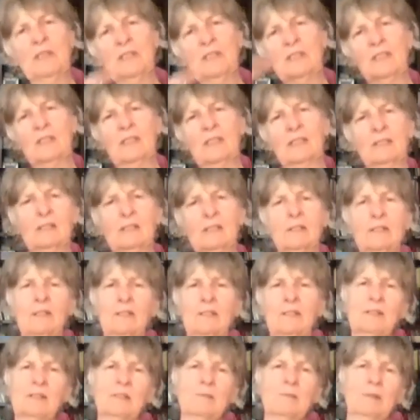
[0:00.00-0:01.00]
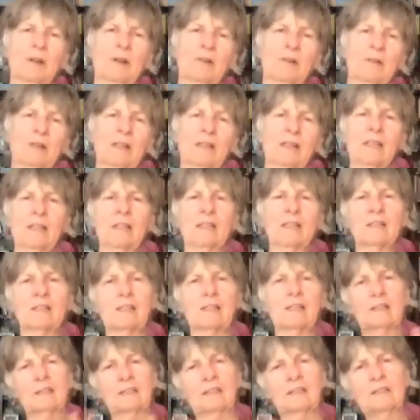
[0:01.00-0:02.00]
0 and a
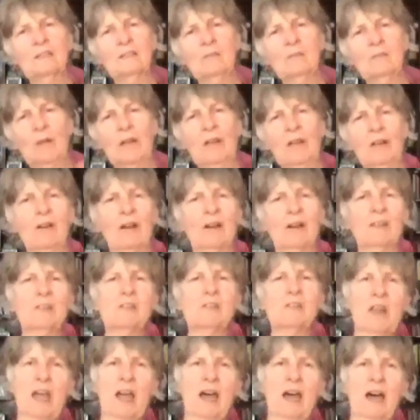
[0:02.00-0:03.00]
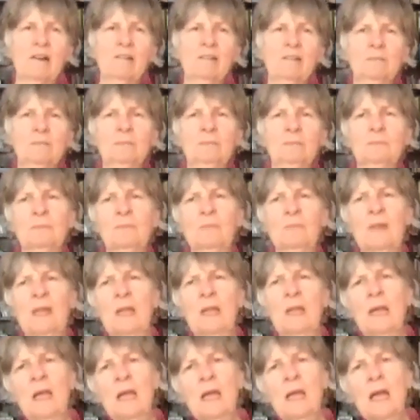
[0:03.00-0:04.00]
gazillion, where are you now?
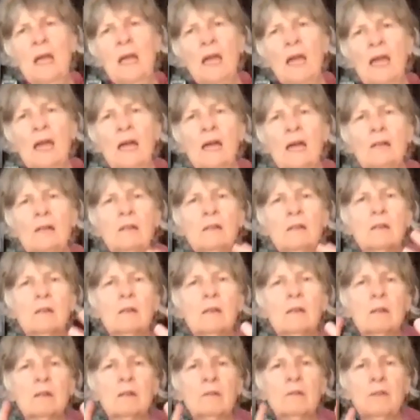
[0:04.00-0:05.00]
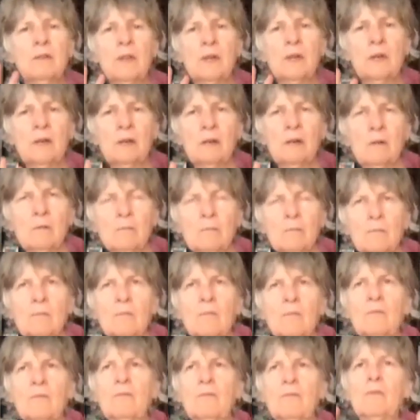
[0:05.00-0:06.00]
And
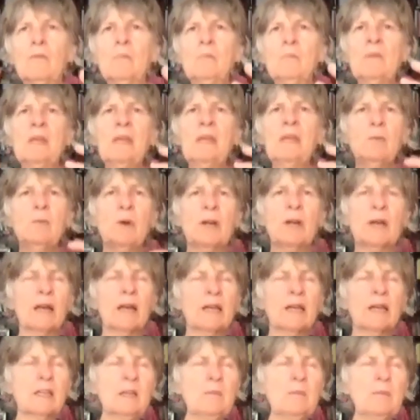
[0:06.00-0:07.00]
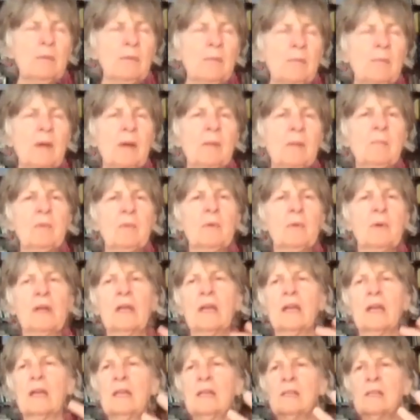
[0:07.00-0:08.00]
for me, what I keep
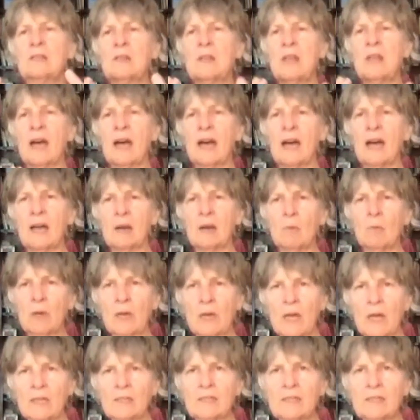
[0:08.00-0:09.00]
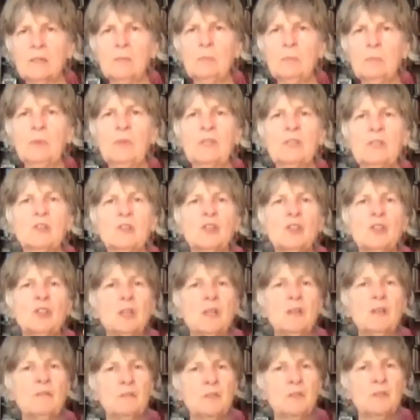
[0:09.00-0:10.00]
remembering is that when I simply
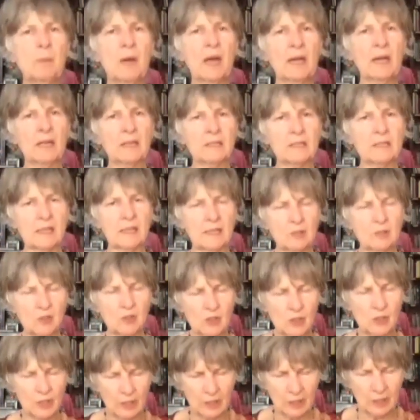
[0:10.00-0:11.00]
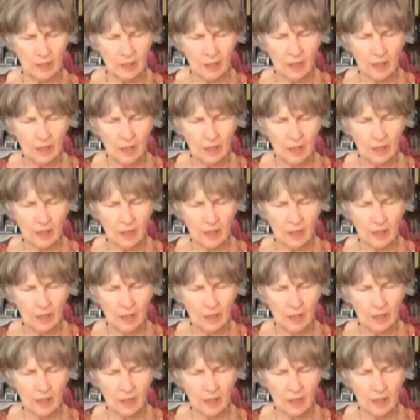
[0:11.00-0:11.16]
shift my attention,